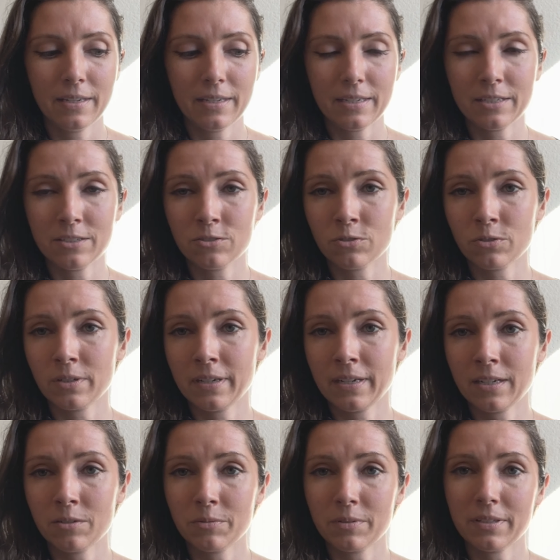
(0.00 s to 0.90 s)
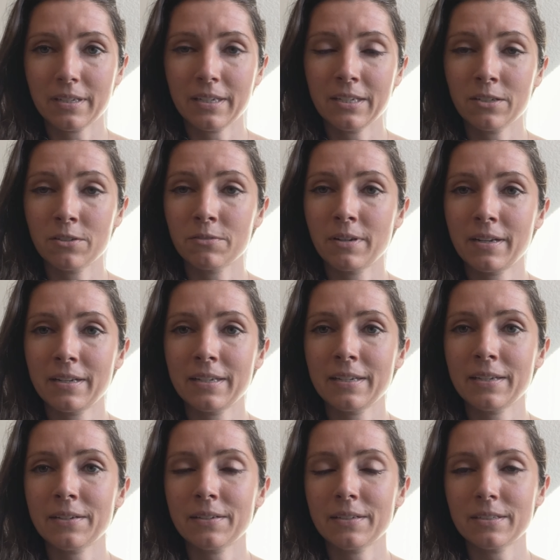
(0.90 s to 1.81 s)
indoor air with heater
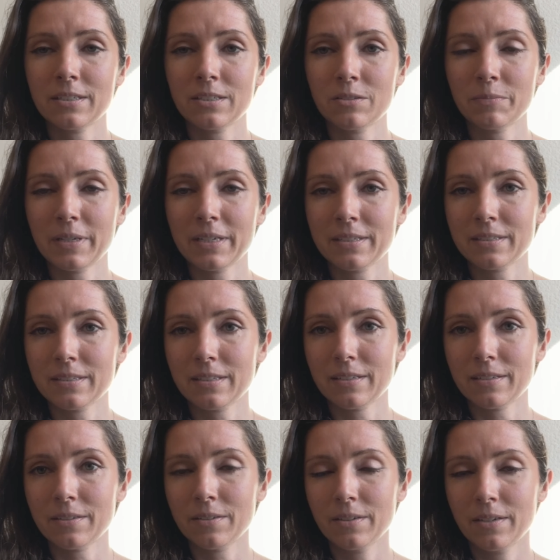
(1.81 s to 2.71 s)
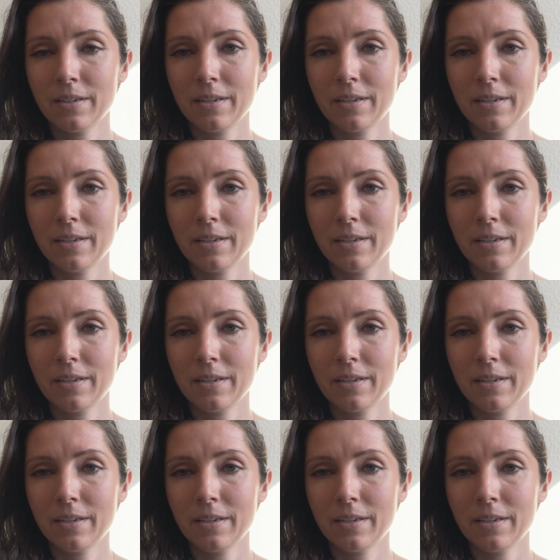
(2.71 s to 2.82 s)
running just makes the